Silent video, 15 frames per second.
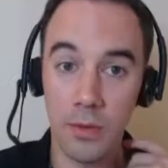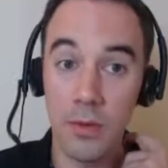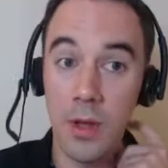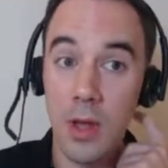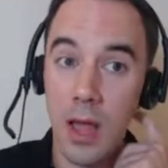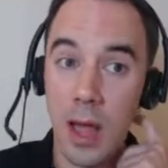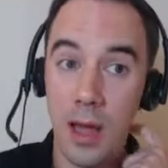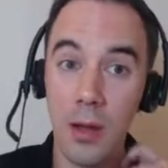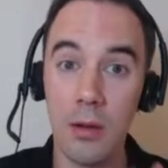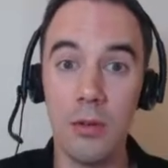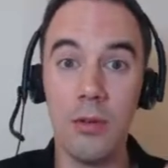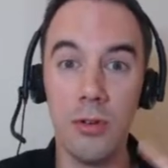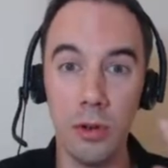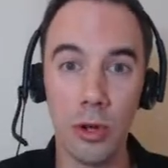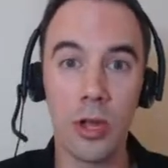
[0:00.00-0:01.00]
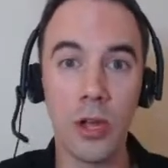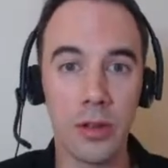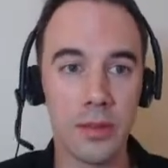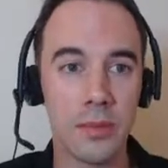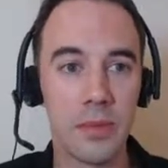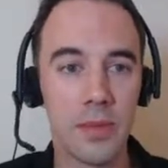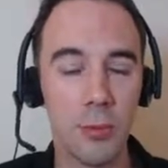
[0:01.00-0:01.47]
of looking at
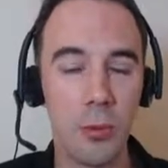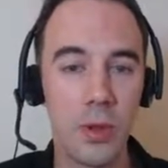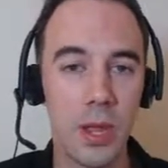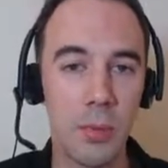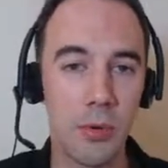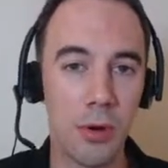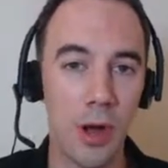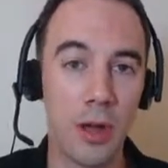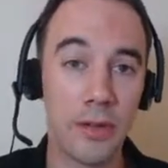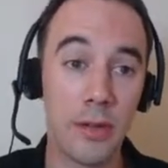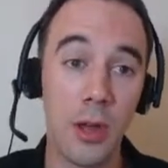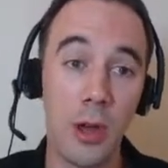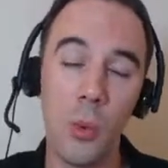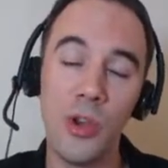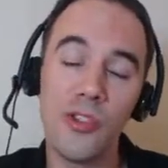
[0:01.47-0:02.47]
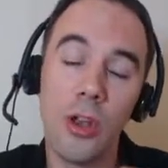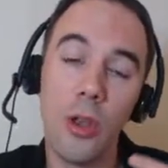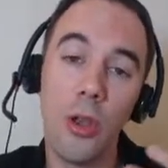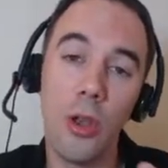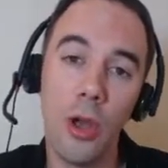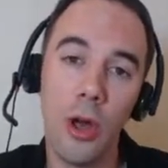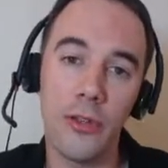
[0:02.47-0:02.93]
some small Keepa Graphs, which a
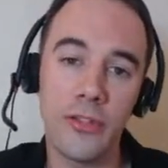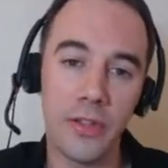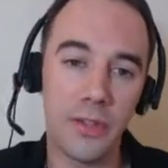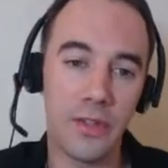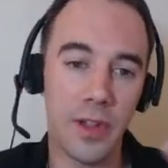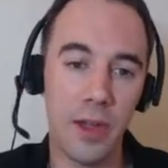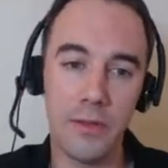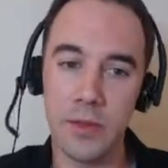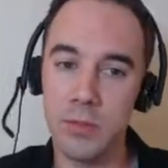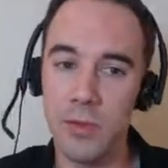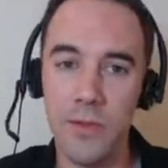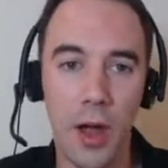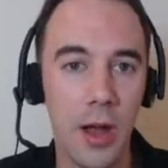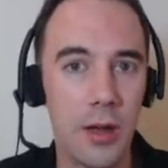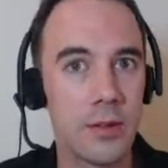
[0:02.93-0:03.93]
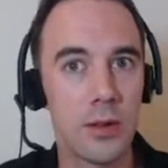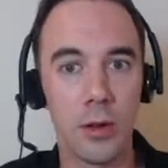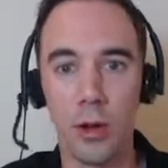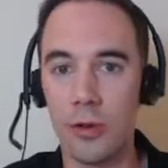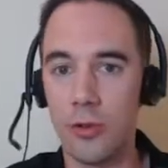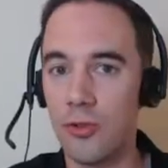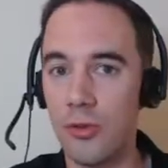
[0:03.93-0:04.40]
lot of service providers, a
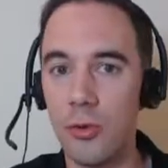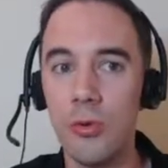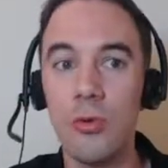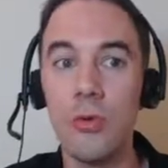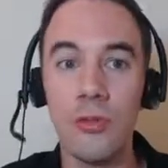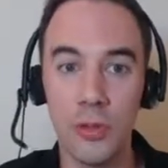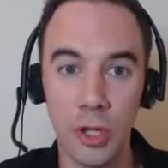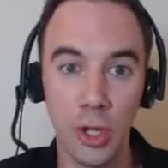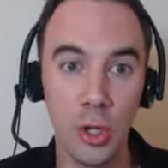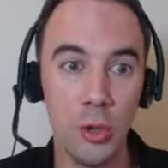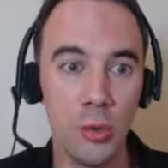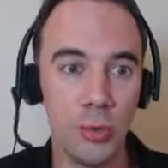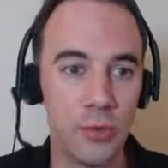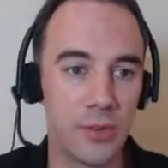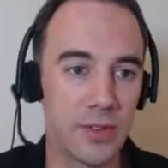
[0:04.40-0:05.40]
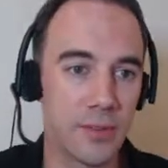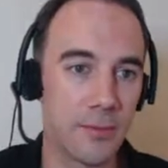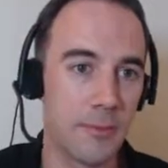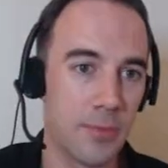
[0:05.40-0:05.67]
lot of tools use.